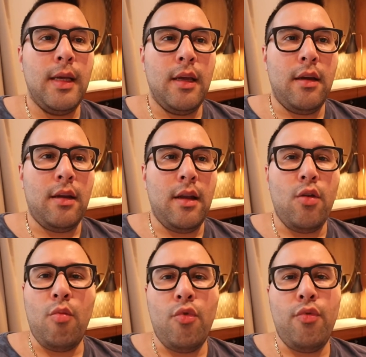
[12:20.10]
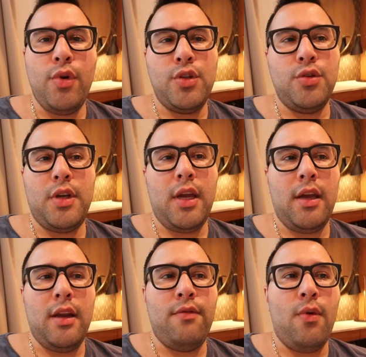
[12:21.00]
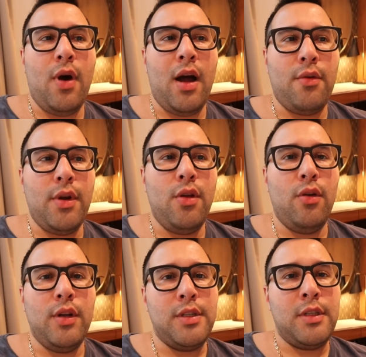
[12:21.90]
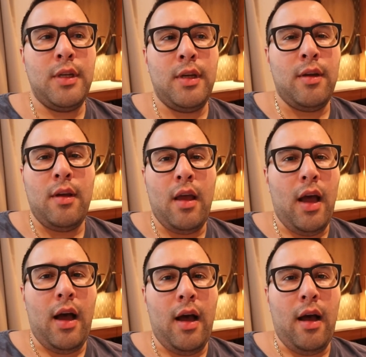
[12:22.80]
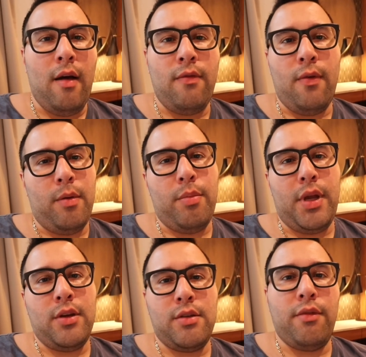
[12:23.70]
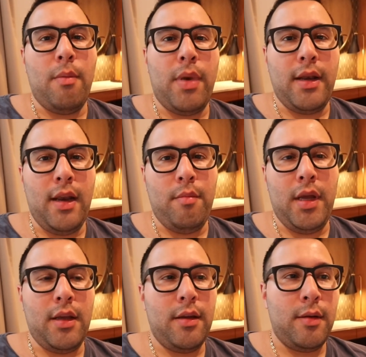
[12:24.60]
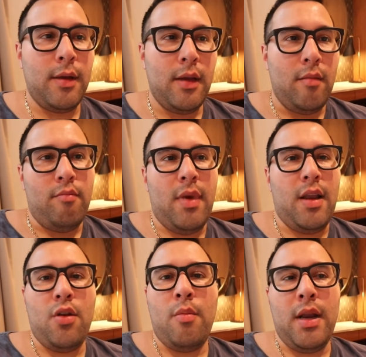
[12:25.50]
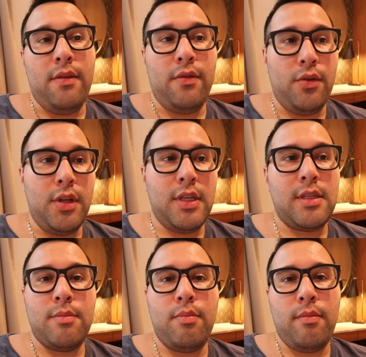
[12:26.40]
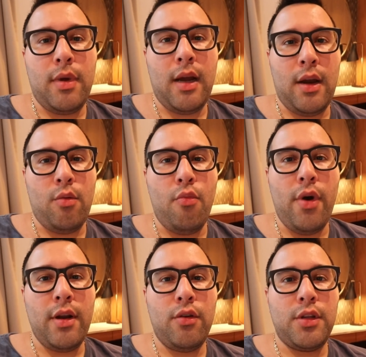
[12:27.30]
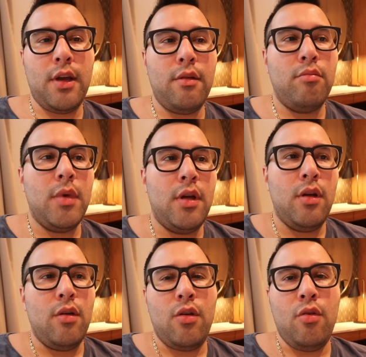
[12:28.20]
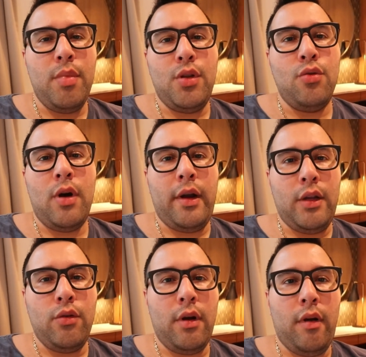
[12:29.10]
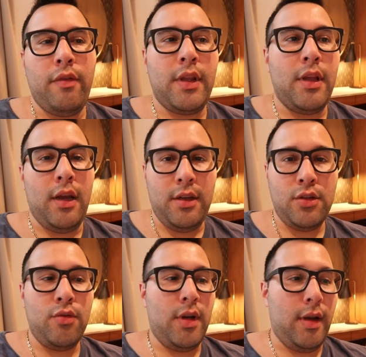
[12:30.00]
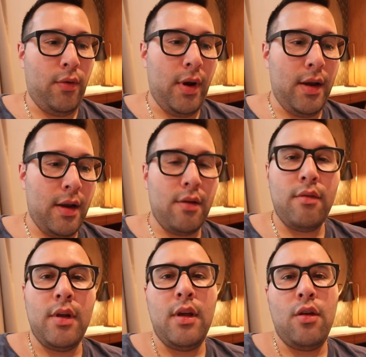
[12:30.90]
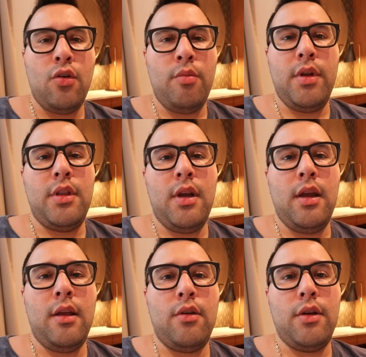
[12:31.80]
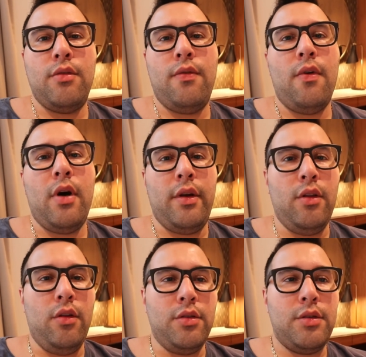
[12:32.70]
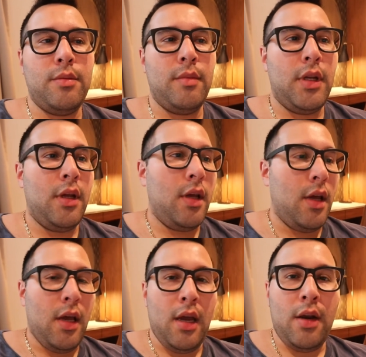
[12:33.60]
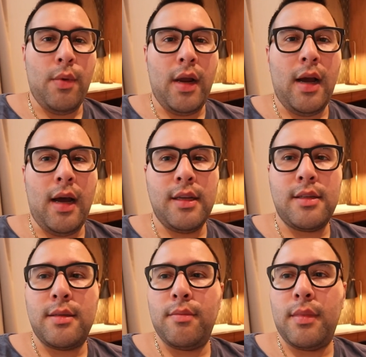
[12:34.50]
and the normal rooms you can get it for $100 uh, for because of the pandemic. But normally for this kind of brand hotel, could be 200, 250, and this room that right now could be 300 to 400 dollars. Anyway, guys,